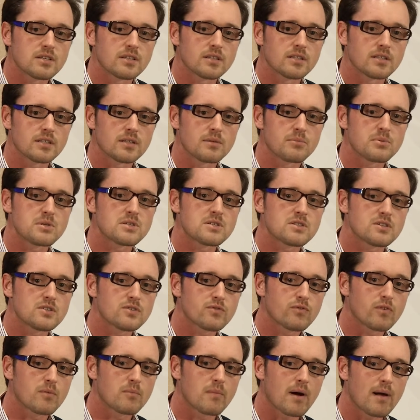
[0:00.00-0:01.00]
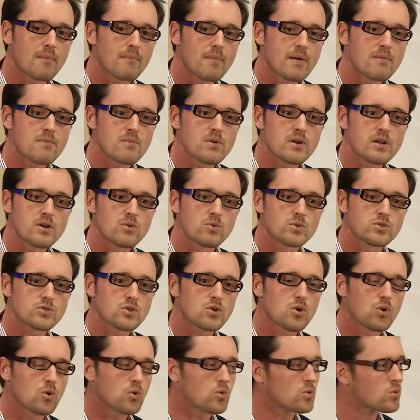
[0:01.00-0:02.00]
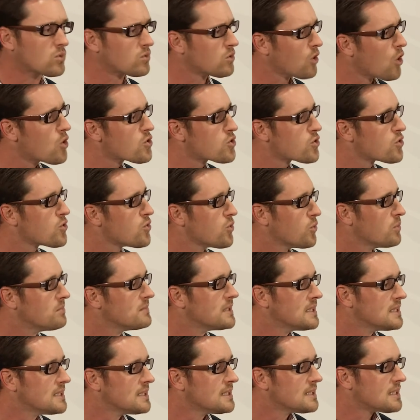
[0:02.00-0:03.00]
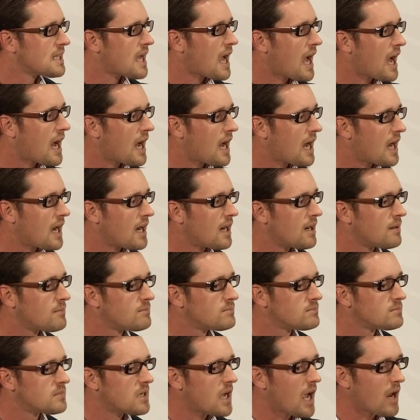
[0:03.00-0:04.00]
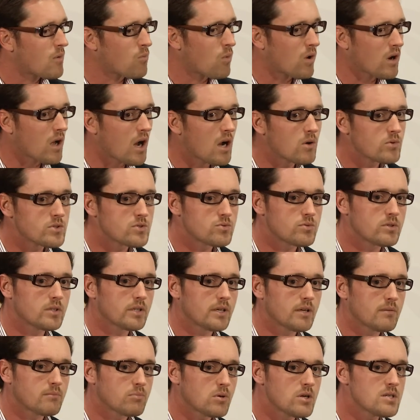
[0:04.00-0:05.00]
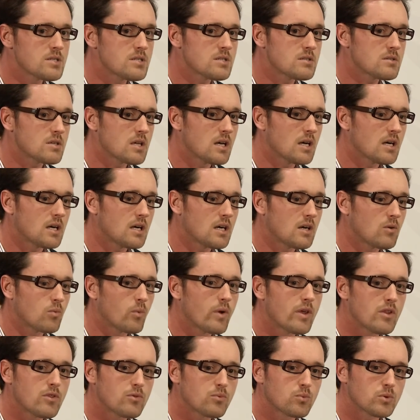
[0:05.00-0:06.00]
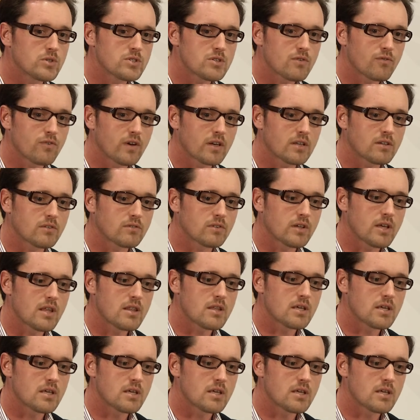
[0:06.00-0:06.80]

the the business, from my memory, was called Loku. Um, and what I was really impressed uh, with was effectively